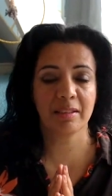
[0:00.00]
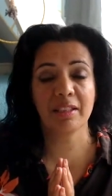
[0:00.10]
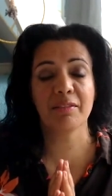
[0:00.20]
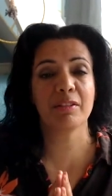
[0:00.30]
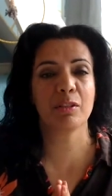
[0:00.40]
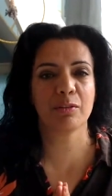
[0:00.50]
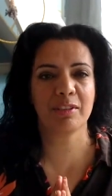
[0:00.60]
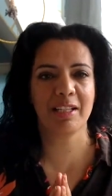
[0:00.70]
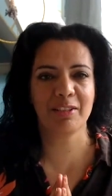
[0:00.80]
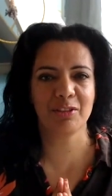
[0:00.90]
and even your
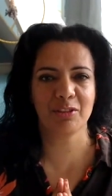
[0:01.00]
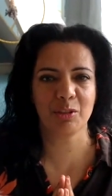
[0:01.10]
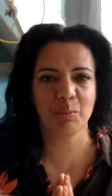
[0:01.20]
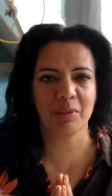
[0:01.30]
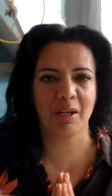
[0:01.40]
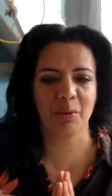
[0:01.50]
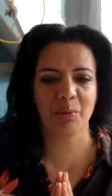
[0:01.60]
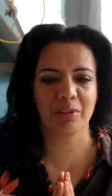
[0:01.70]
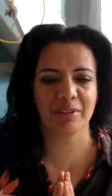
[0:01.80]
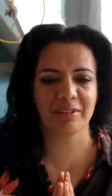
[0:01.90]
relationship in our
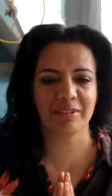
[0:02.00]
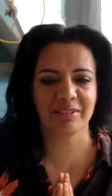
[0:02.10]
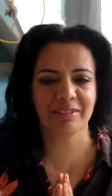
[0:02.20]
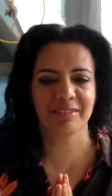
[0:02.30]
world.